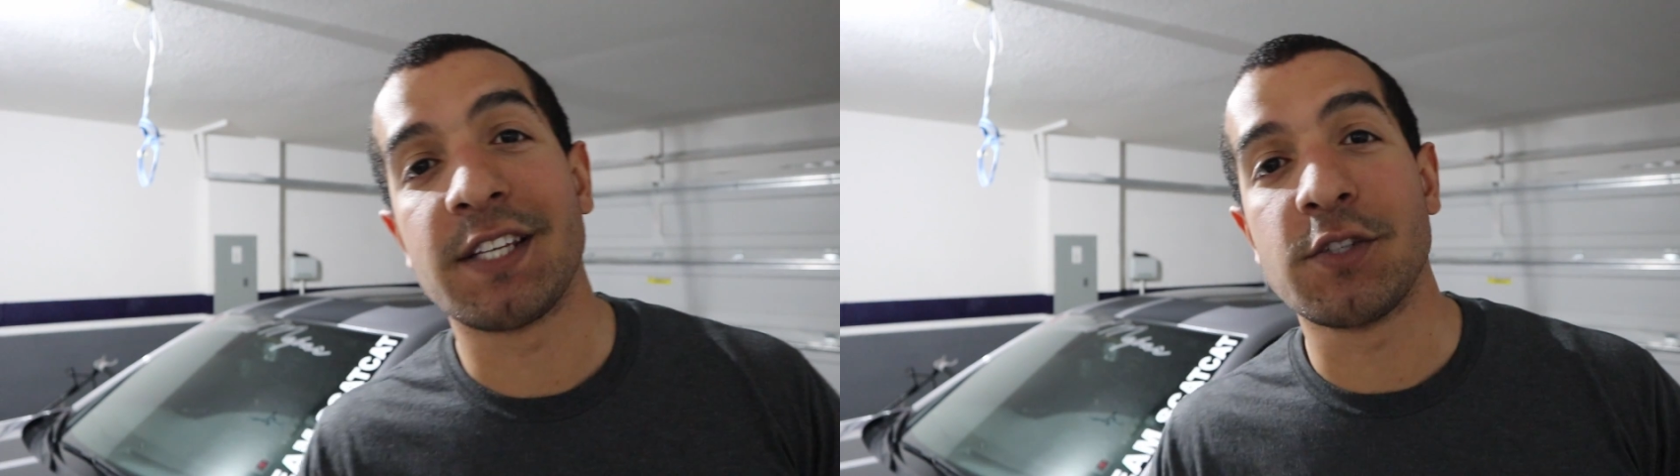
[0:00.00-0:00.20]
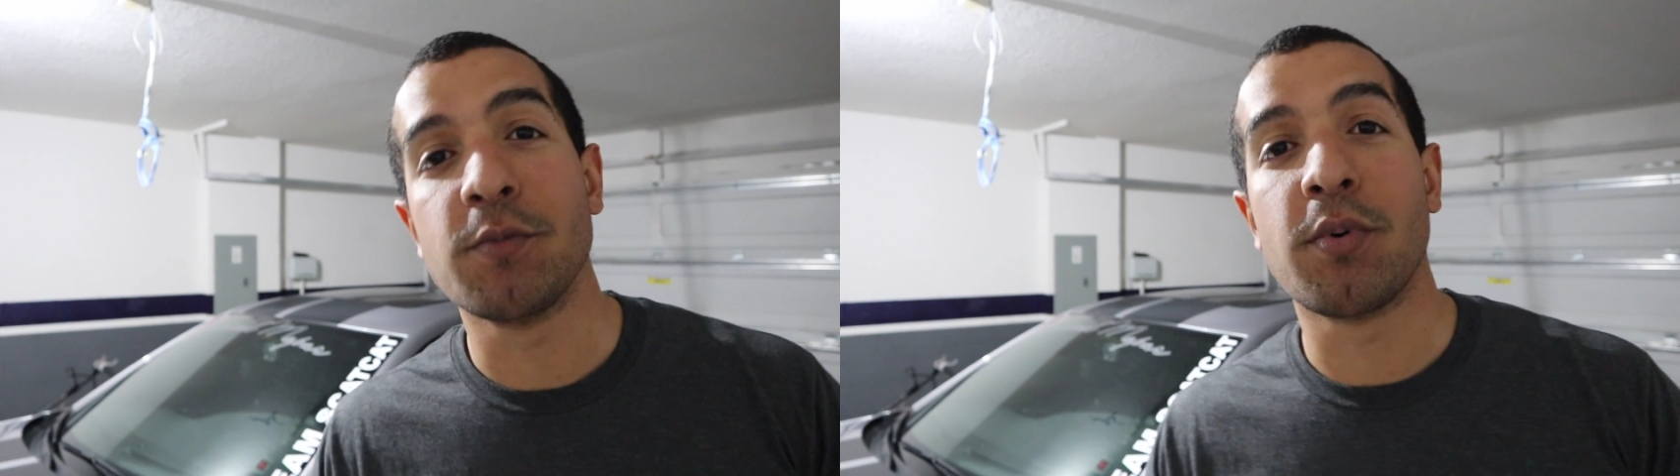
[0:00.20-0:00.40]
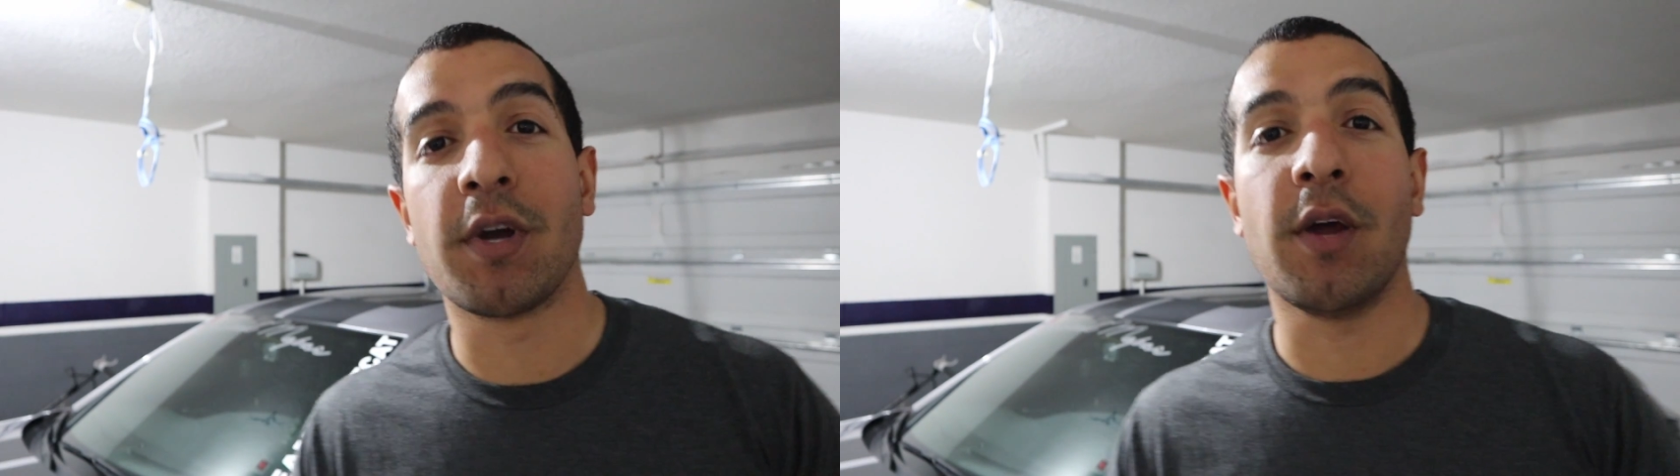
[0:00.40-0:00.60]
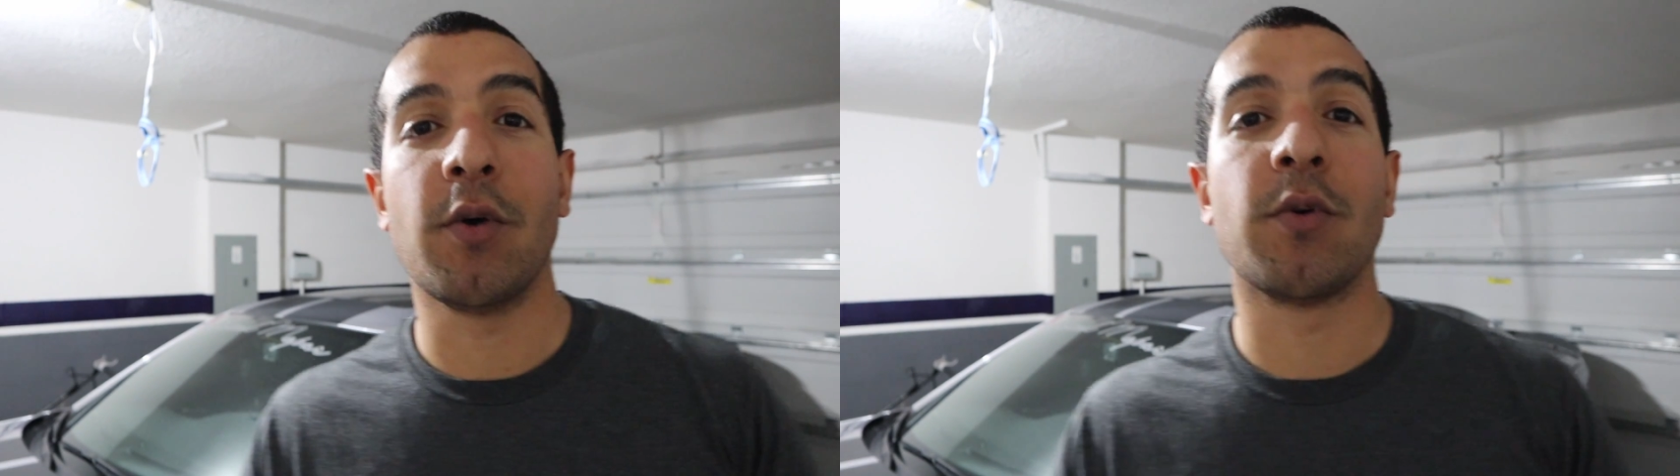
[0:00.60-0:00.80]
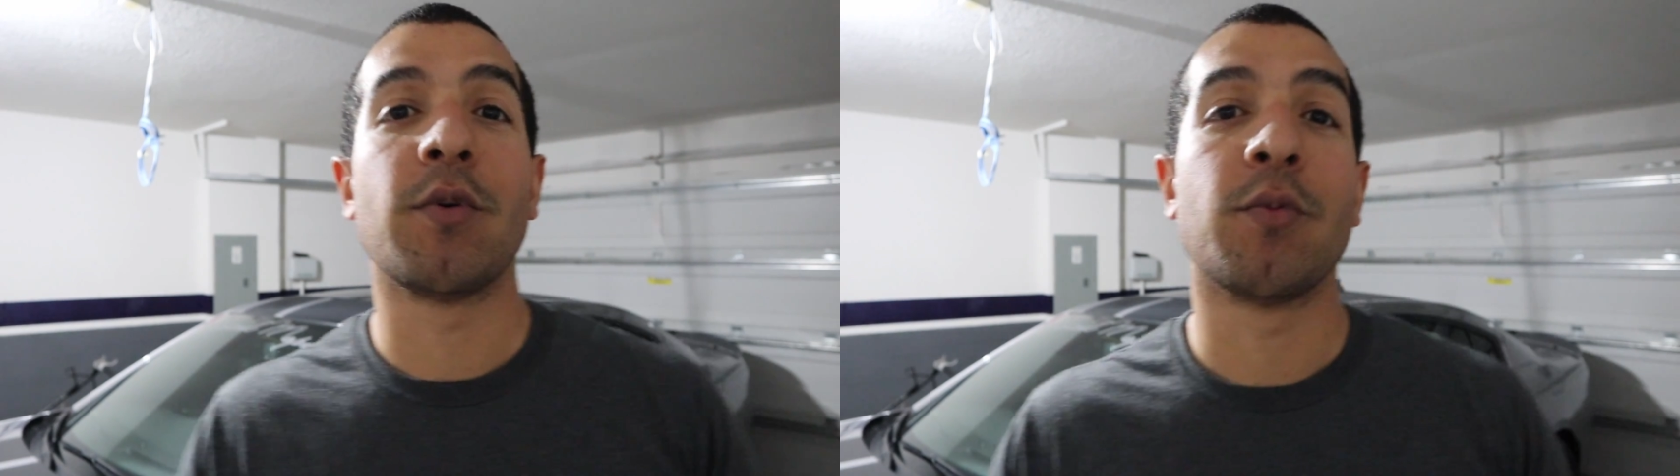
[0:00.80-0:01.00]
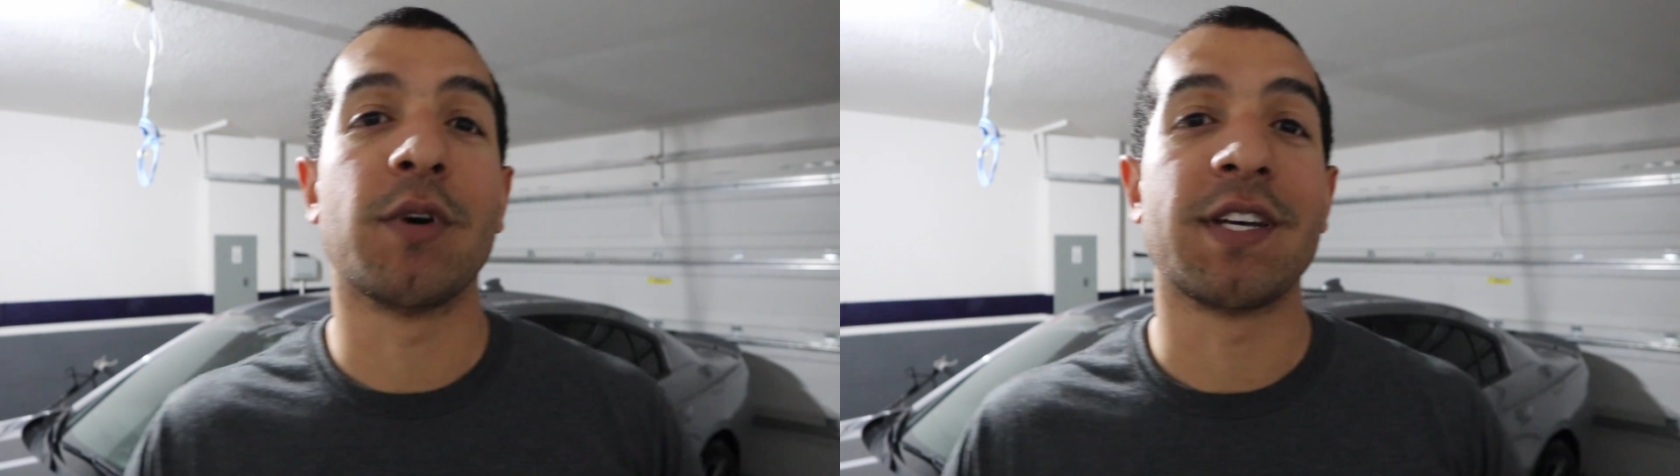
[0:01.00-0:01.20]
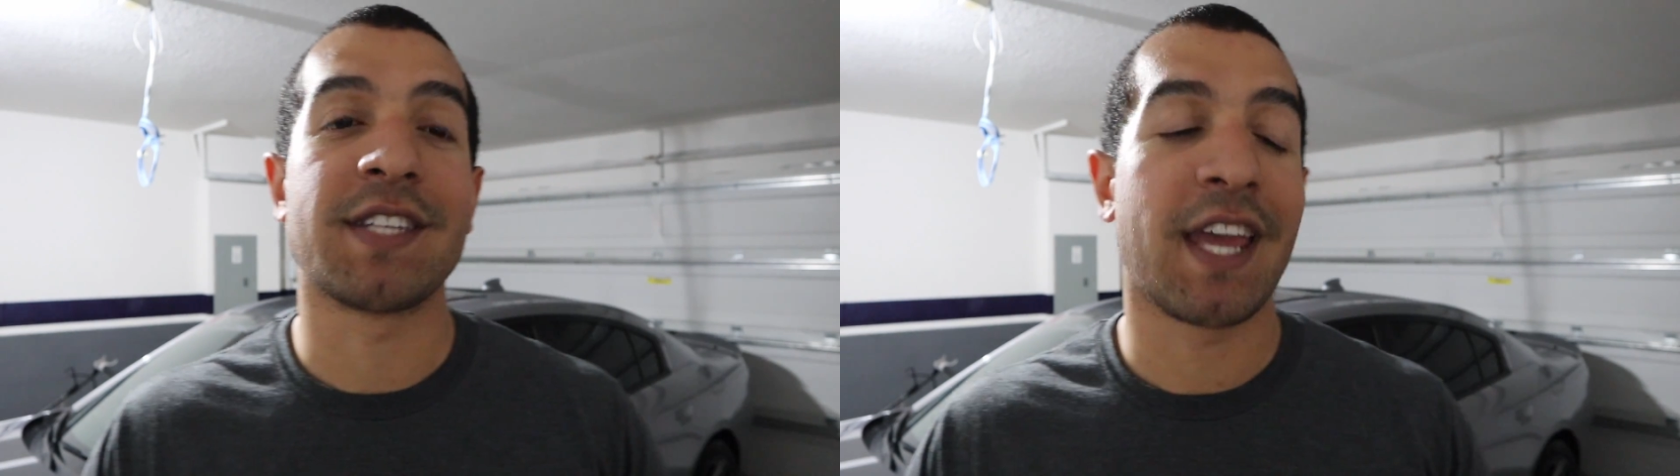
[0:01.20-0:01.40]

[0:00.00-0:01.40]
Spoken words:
2.0 was